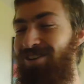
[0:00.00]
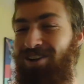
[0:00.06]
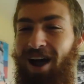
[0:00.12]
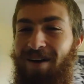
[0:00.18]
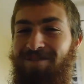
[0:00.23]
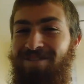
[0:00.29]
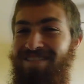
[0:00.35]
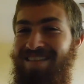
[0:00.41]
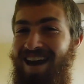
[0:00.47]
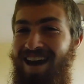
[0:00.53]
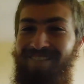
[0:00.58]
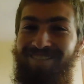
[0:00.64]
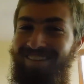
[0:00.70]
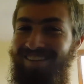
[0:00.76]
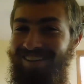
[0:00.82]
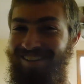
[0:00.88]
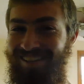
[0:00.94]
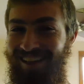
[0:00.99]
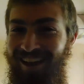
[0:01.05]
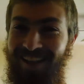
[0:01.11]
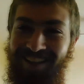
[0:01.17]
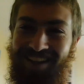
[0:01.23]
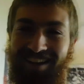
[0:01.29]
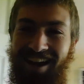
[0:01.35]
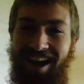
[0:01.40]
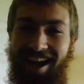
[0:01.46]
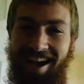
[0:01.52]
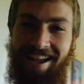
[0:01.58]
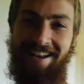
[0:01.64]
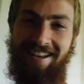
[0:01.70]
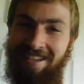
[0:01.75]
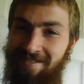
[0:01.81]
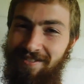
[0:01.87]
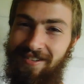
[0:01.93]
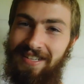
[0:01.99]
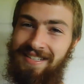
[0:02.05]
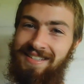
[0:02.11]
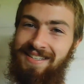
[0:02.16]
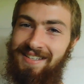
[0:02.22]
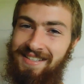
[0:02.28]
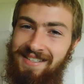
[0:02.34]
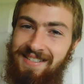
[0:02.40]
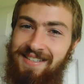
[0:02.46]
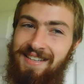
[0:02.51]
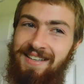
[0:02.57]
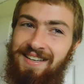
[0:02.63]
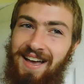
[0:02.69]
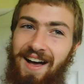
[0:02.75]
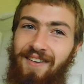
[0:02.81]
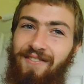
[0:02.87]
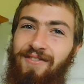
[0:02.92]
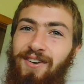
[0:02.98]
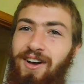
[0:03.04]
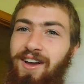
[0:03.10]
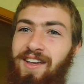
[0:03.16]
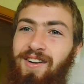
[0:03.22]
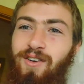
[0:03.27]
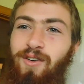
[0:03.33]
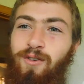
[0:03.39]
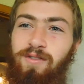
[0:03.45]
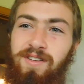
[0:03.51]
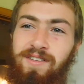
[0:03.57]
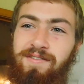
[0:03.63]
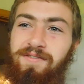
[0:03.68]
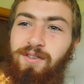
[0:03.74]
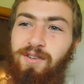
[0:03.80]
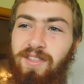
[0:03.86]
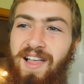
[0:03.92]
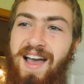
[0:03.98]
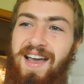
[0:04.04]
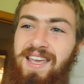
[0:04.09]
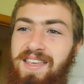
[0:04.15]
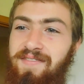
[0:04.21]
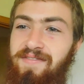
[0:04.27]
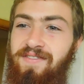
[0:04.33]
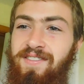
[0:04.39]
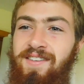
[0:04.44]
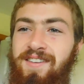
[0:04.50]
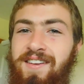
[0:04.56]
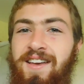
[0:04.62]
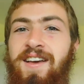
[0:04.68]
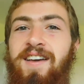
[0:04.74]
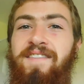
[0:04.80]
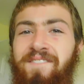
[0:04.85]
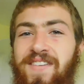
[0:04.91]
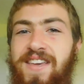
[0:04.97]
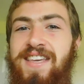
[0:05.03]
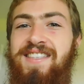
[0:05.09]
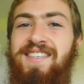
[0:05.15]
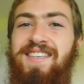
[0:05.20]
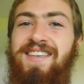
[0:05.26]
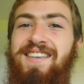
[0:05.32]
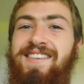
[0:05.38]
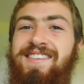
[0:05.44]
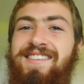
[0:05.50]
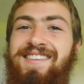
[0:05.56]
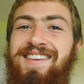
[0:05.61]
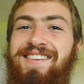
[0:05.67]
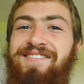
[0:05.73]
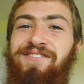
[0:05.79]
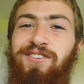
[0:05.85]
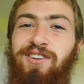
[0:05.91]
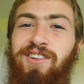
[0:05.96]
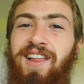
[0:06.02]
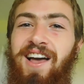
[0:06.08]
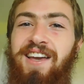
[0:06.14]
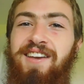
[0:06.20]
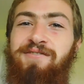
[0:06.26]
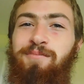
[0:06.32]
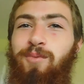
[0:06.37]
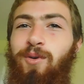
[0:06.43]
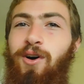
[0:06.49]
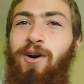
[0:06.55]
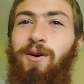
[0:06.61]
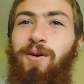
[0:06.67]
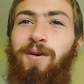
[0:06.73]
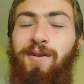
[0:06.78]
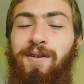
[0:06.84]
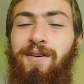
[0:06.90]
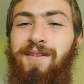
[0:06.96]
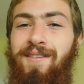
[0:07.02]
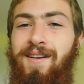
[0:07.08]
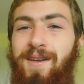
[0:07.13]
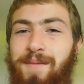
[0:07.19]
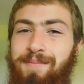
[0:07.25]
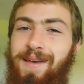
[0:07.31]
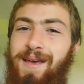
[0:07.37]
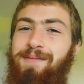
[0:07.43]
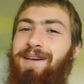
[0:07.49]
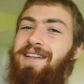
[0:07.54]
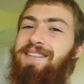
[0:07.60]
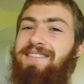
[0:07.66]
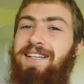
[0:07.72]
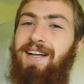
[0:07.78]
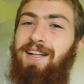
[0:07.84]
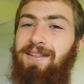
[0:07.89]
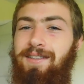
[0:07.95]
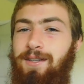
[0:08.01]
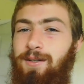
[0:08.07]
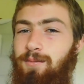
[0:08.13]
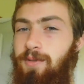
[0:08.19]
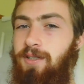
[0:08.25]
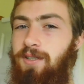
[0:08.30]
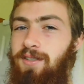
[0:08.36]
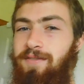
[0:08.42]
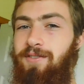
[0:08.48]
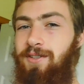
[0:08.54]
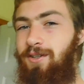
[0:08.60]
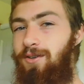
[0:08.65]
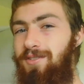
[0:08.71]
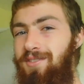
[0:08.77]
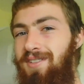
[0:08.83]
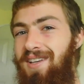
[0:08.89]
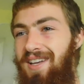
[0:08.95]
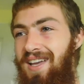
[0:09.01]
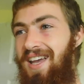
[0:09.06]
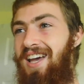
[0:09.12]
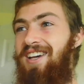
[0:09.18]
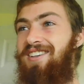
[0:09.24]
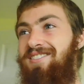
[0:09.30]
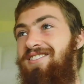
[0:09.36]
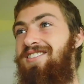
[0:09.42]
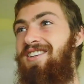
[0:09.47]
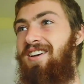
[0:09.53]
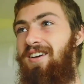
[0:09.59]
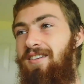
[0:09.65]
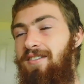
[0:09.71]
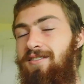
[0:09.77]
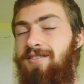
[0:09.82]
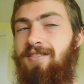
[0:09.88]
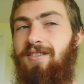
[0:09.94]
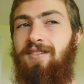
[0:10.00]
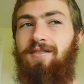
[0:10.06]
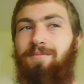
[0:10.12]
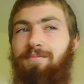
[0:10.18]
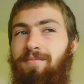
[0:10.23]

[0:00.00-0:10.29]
Dude, I'm never selling any BTC. I'll fucking hold it for life. BTC for life, bro. Maybe I'll sell a little bit if it goes like X10 or something.